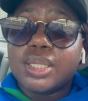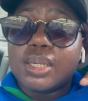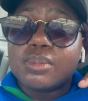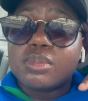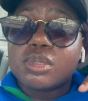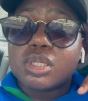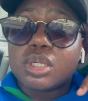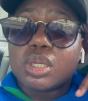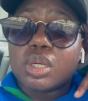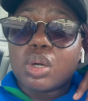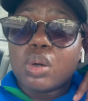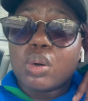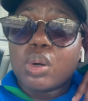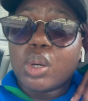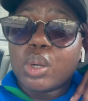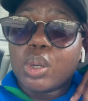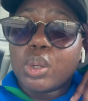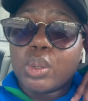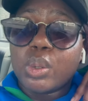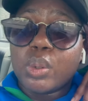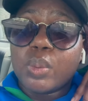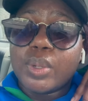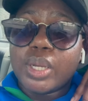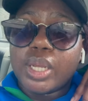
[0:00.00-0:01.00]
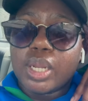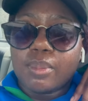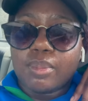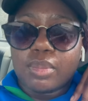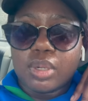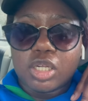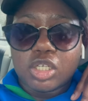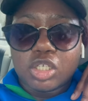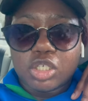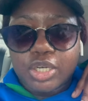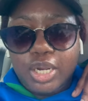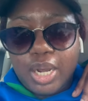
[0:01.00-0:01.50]
I'm just going to go home and I'm
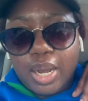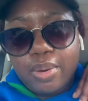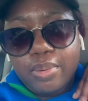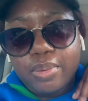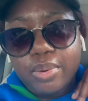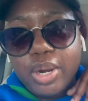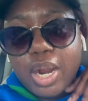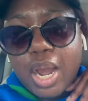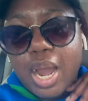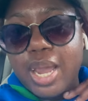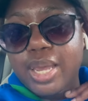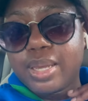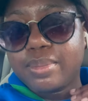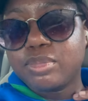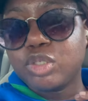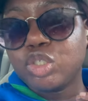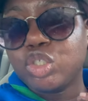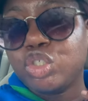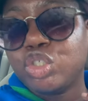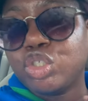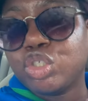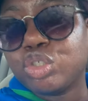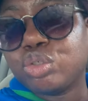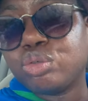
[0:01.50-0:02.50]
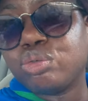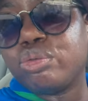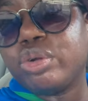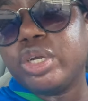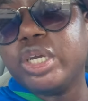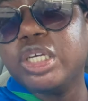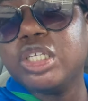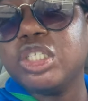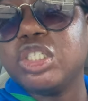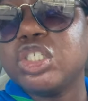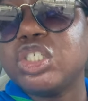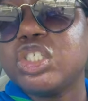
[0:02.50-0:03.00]
going to shower. I am
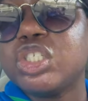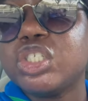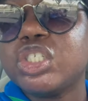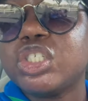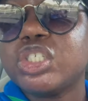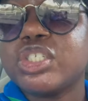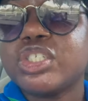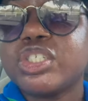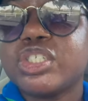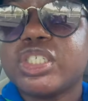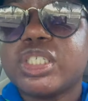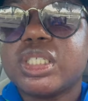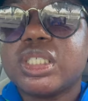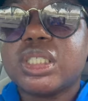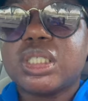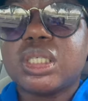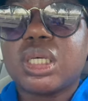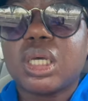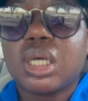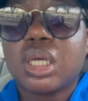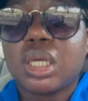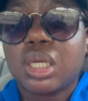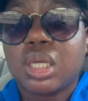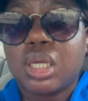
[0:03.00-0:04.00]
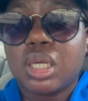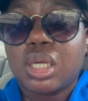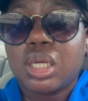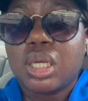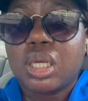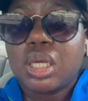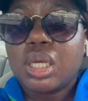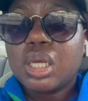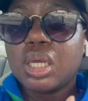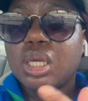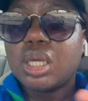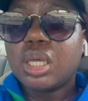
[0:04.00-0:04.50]
drenched
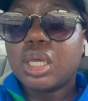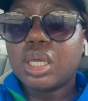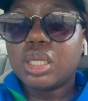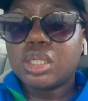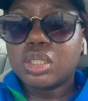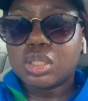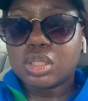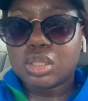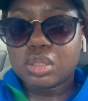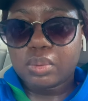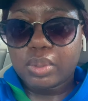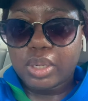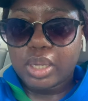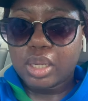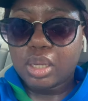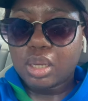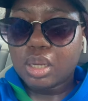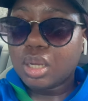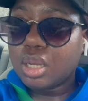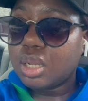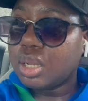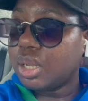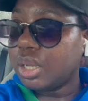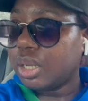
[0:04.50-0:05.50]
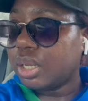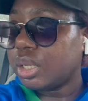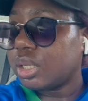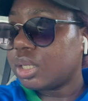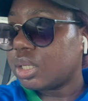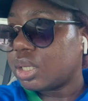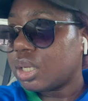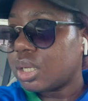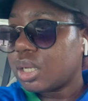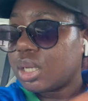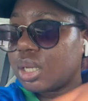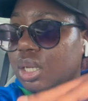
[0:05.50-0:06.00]
in sweat, y'all.
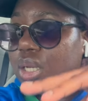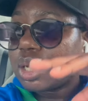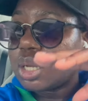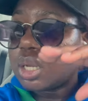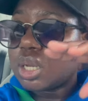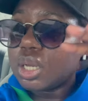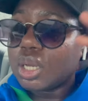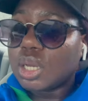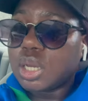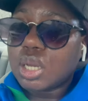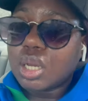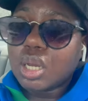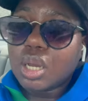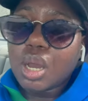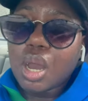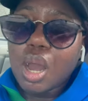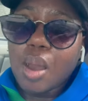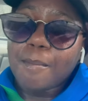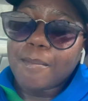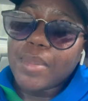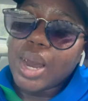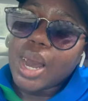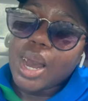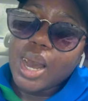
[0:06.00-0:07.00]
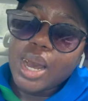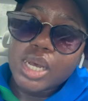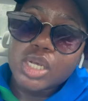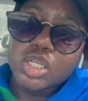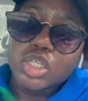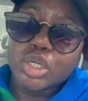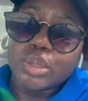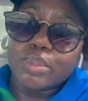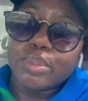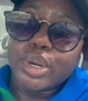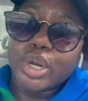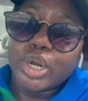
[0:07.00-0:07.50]
Like, my eyes
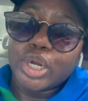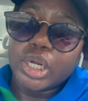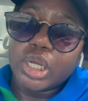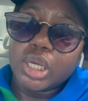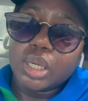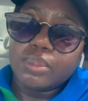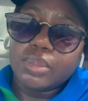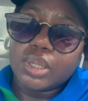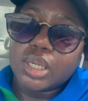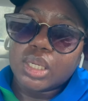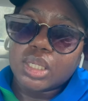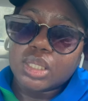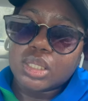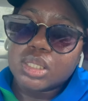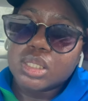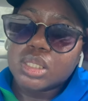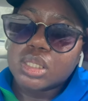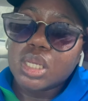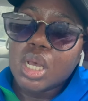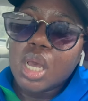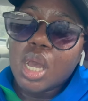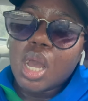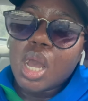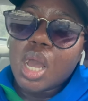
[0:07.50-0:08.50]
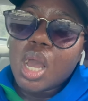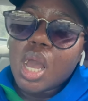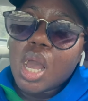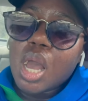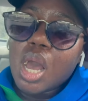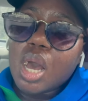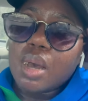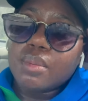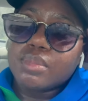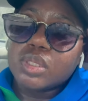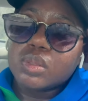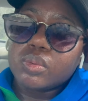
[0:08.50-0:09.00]
are burning because
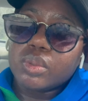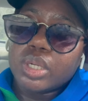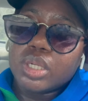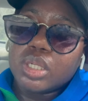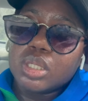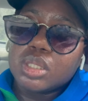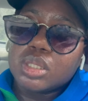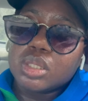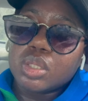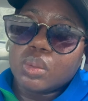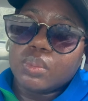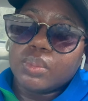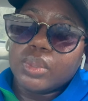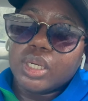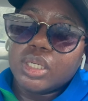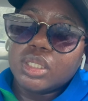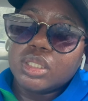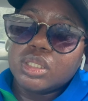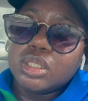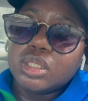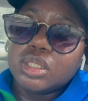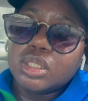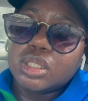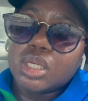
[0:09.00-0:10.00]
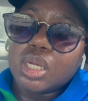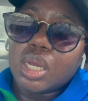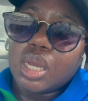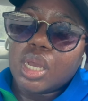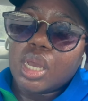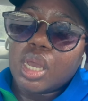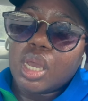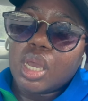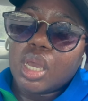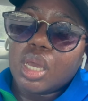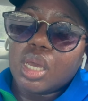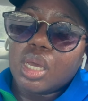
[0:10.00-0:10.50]
I'm sweating so much.
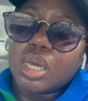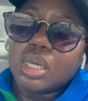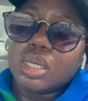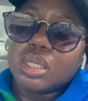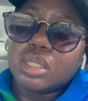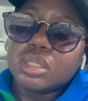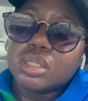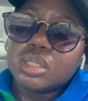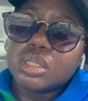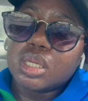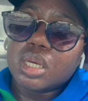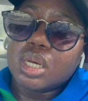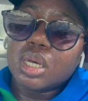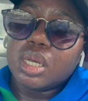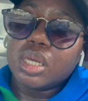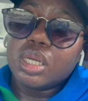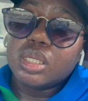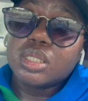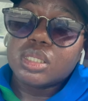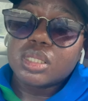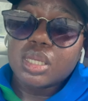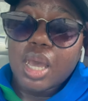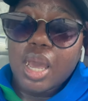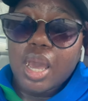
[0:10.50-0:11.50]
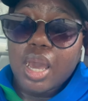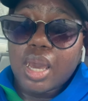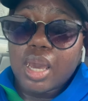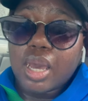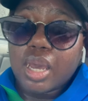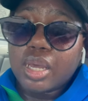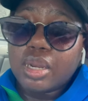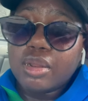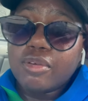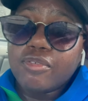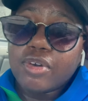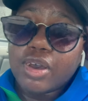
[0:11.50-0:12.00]
And it's
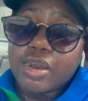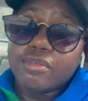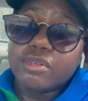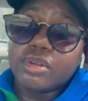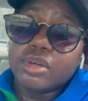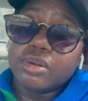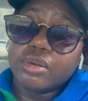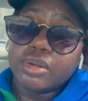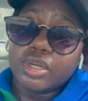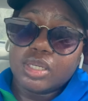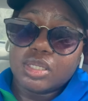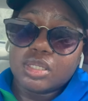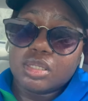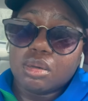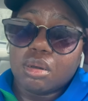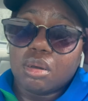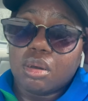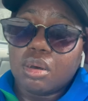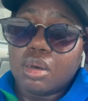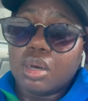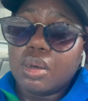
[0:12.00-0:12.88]
85 degrees, y'all.